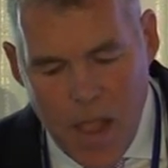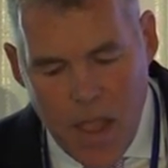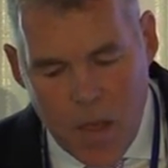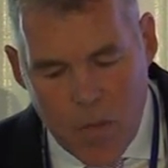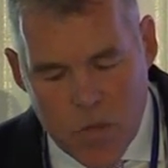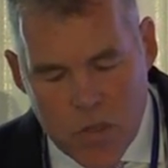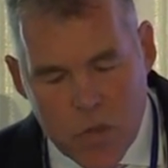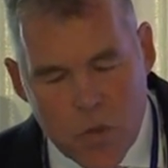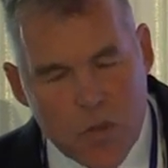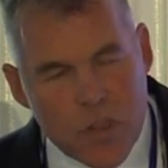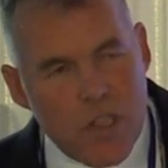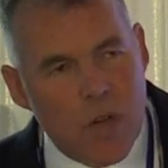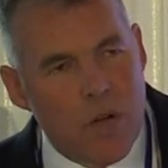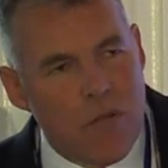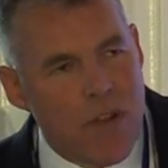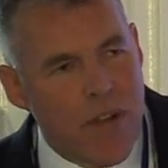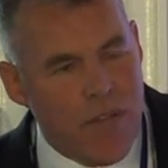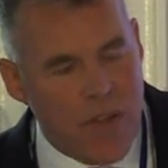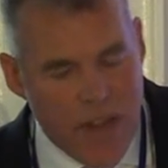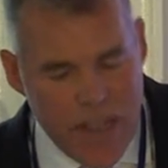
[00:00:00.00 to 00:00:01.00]
It was also a
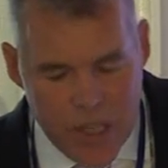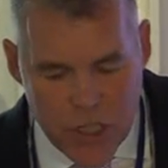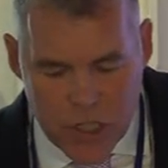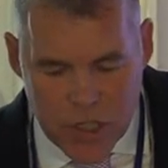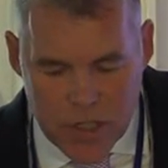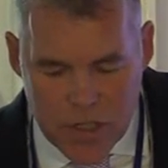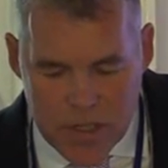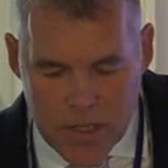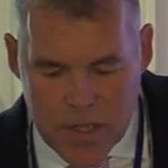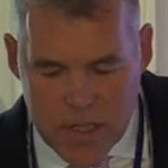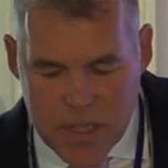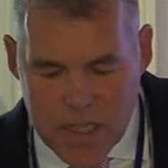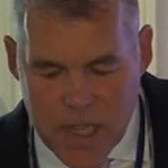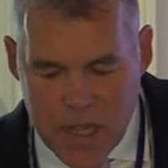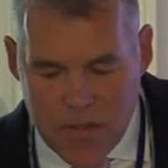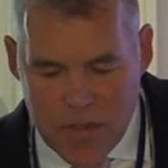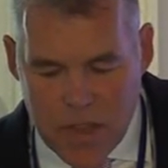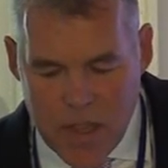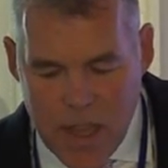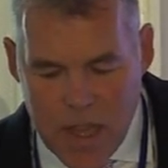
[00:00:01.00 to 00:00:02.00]
revelation to
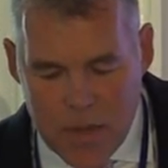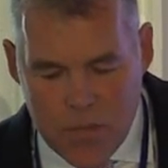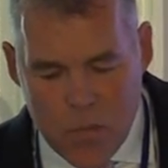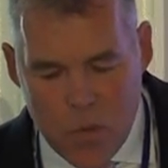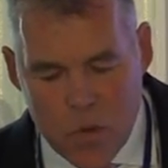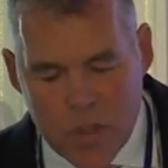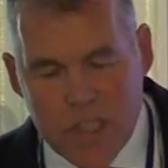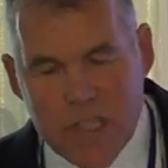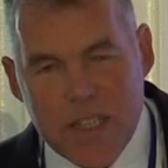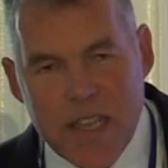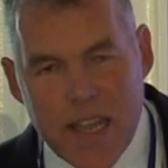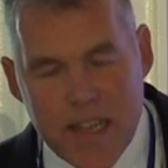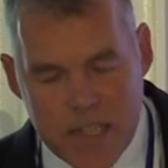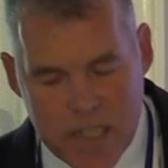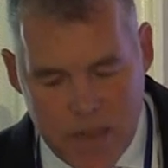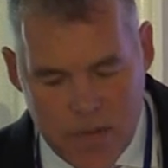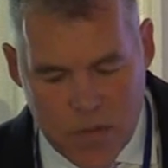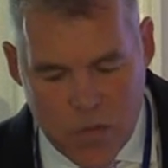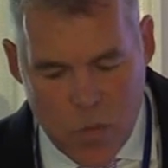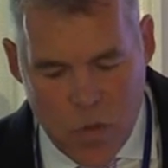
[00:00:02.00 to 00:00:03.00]
discover that I had more
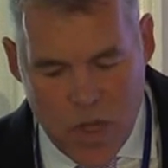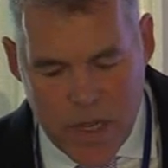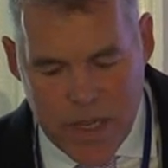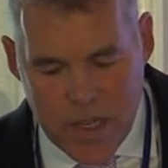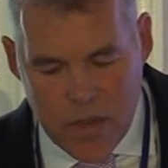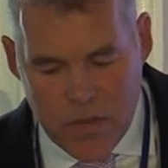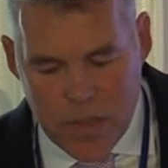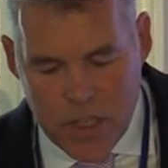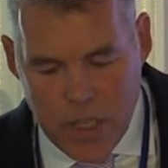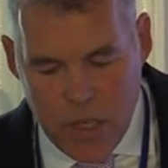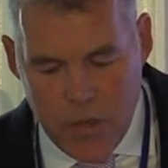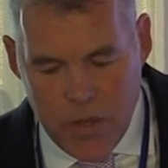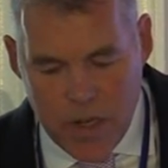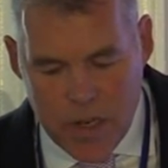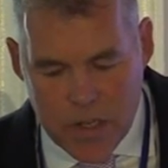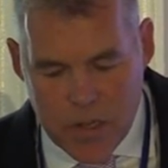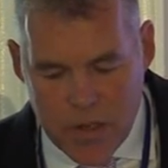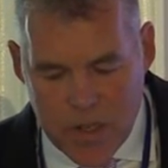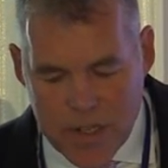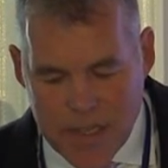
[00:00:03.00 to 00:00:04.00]
detectives working on the
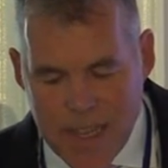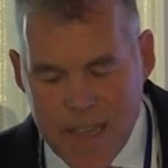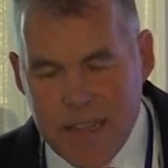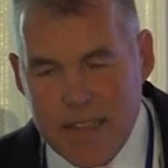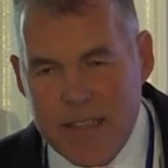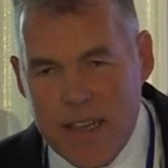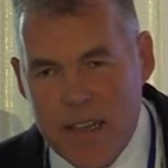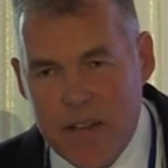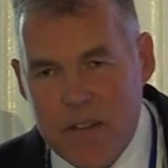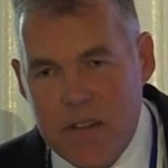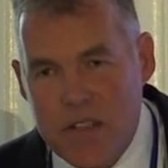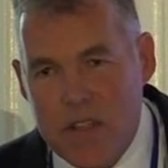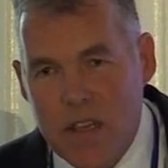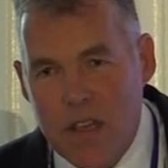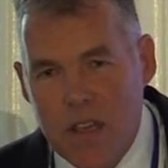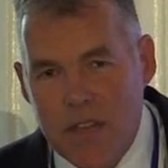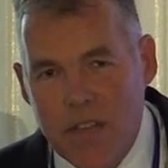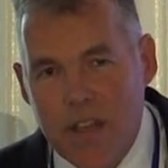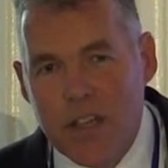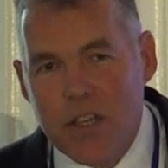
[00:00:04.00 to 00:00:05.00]
unit doing takedowns
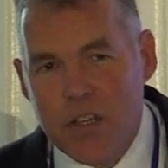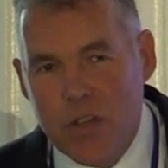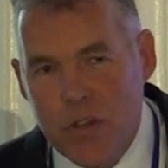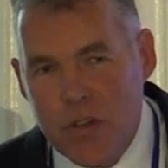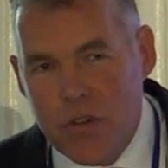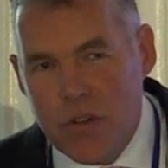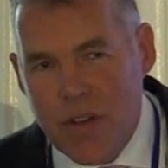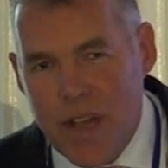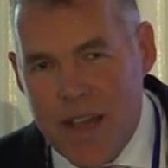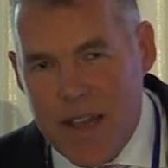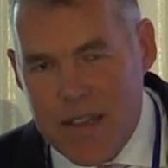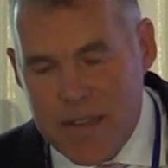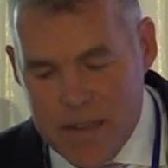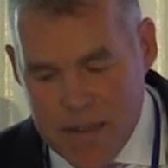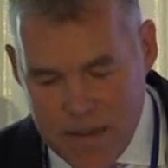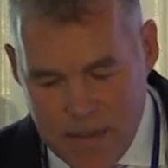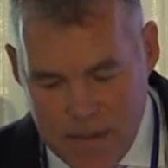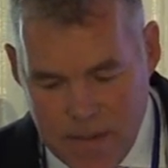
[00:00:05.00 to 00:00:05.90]
than Google had,